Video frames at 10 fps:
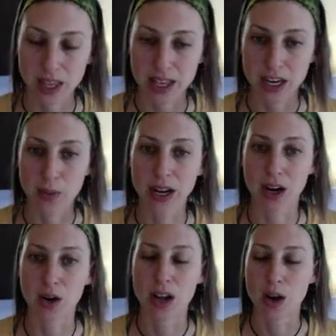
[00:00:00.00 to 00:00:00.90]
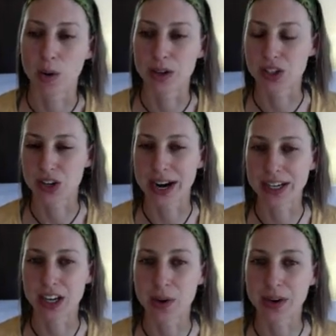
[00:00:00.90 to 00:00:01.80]
Here we go. We're just trying to
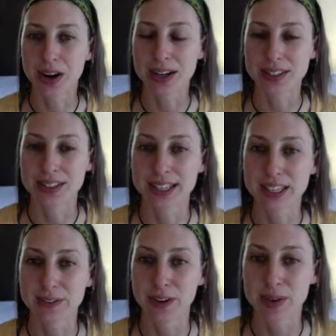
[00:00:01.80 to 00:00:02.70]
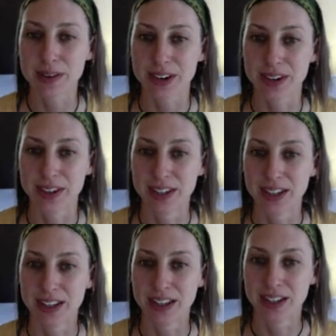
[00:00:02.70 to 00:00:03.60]
go across the 6-foot river.
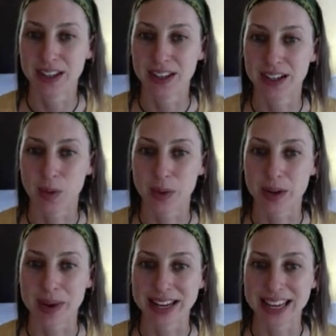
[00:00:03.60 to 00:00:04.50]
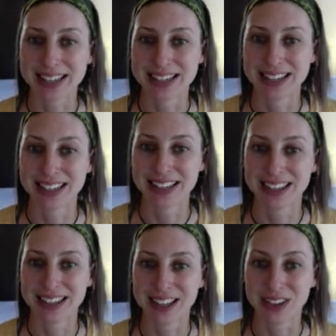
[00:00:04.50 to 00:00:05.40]
Are we going to make it? It
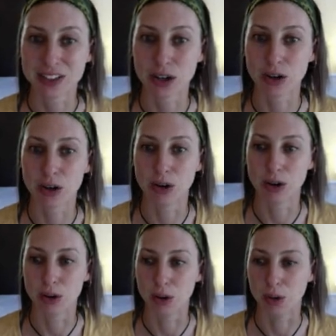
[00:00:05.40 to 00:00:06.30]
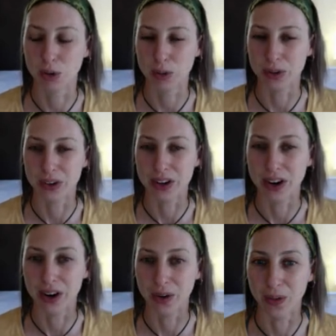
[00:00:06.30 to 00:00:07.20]
looks, oh
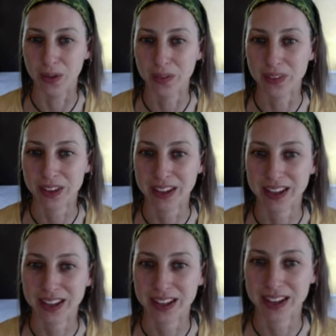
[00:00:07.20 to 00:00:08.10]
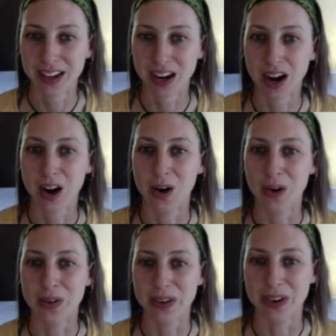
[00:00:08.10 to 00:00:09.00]
no.
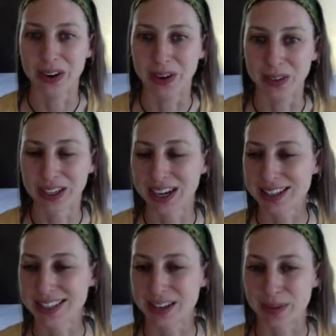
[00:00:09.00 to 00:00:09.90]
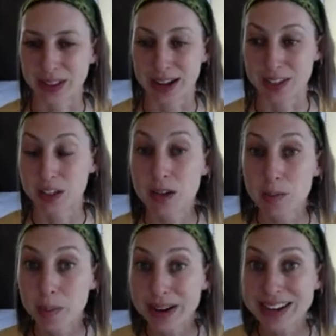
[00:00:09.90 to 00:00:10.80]
Oh no. Look at all the stuff we lost,
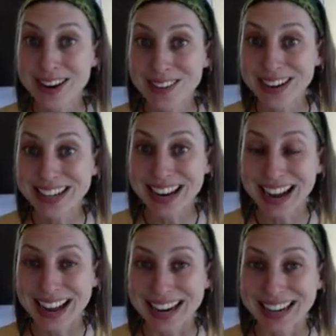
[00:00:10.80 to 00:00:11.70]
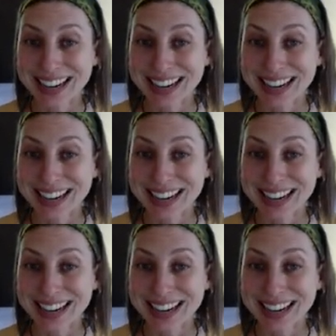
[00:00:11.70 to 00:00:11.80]
but no one died.